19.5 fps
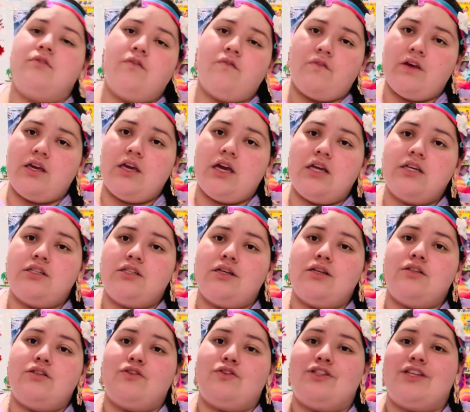
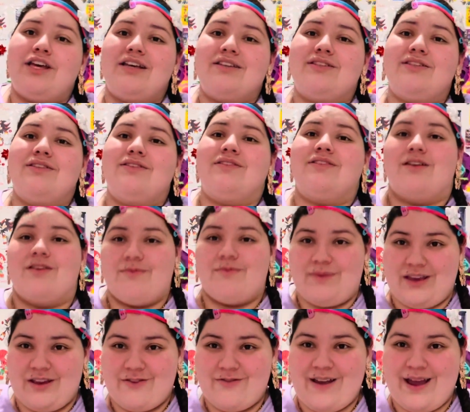vacation to Texas is going to
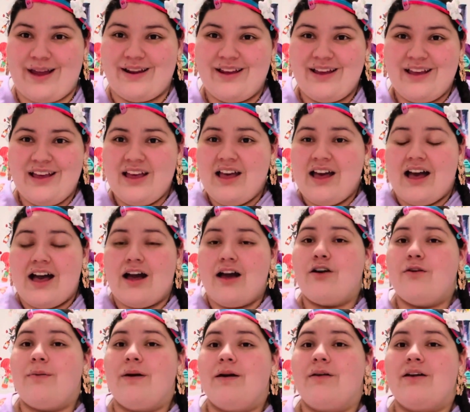be great. I
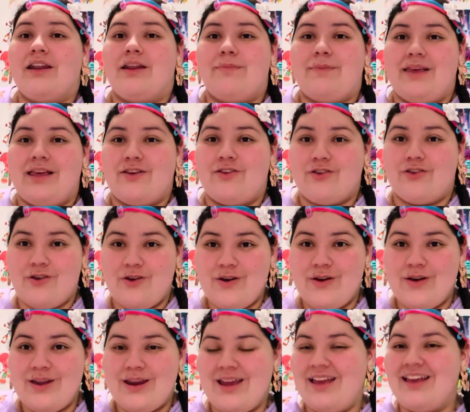hope I'm gonna be
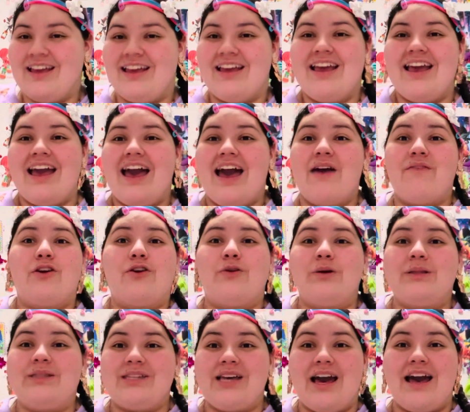good, have a
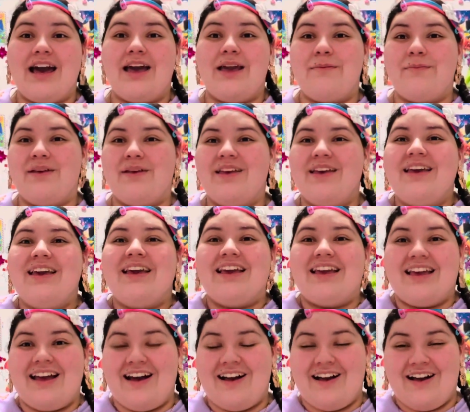good time
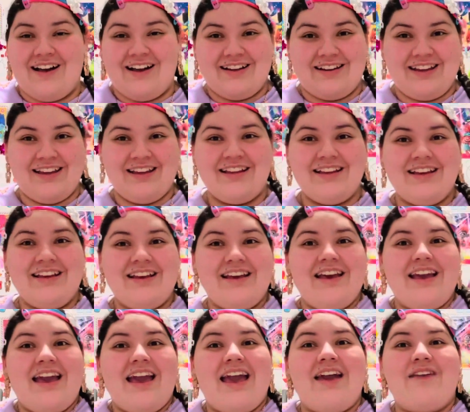on
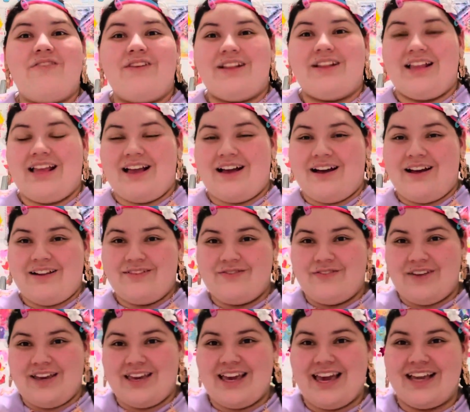everything on
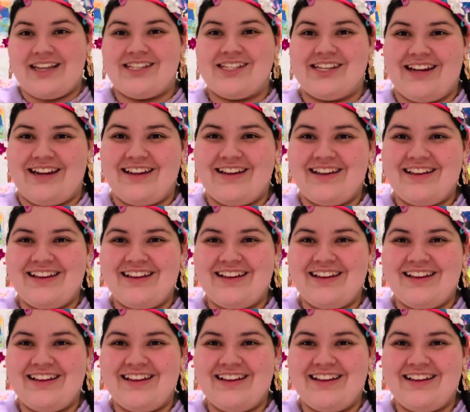vacation.